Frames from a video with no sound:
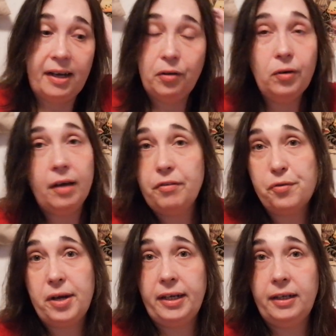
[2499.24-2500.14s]
I don't have a
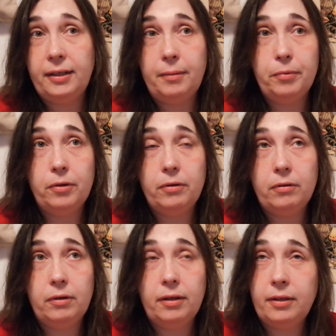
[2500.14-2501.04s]
tracking number,
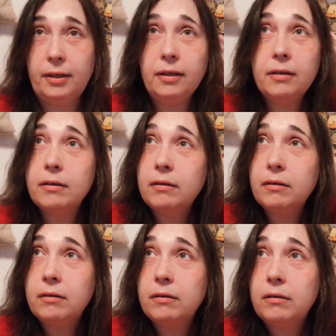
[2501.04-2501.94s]
I think.
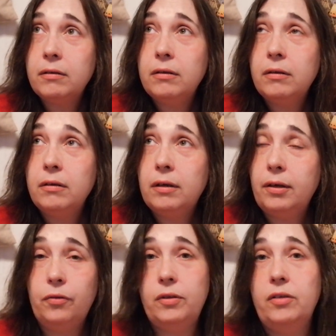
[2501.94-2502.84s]
I
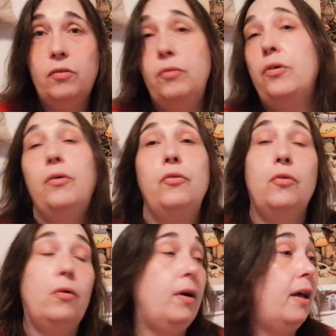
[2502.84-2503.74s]
don't think so, no.
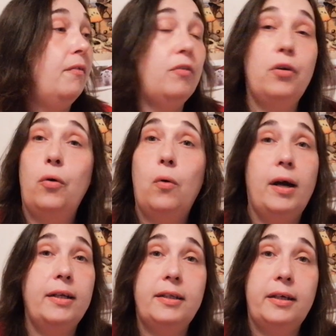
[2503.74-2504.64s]
So I have no
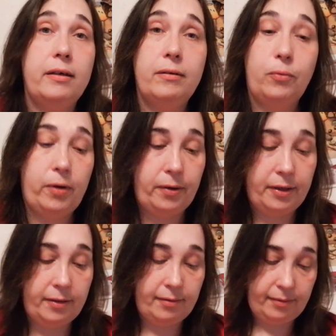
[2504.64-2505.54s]
idea where
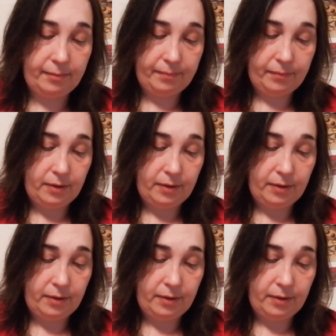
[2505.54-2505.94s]
it is.